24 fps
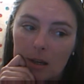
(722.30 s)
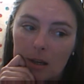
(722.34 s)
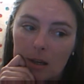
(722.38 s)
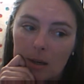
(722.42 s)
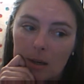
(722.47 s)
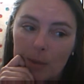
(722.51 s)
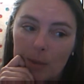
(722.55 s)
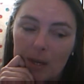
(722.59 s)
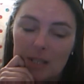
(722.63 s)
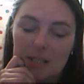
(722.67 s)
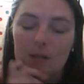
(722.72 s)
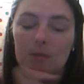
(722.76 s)

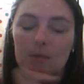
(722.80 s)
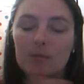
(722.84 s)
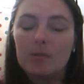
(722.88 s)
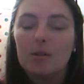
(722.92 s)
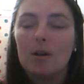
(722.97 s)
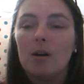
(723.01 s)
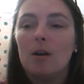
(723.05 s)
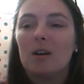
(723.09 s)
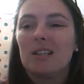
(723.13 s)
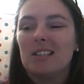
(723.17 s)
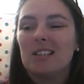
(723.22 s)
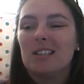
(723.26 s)
don't know
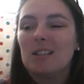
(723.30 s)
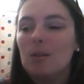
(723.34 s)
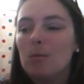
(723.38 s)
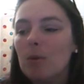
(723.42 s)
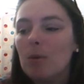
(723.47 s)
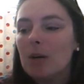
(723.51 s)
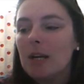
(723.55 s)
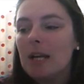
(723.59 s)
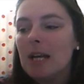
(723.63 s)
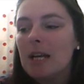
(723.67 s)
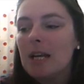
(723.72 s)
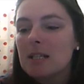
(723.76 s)
what
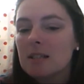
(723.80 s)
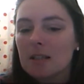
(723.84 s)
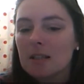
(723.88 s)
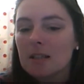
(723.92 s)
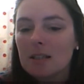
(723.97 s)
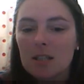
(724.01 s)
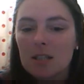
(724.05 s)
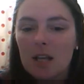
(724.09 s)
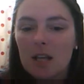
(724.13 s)
it is.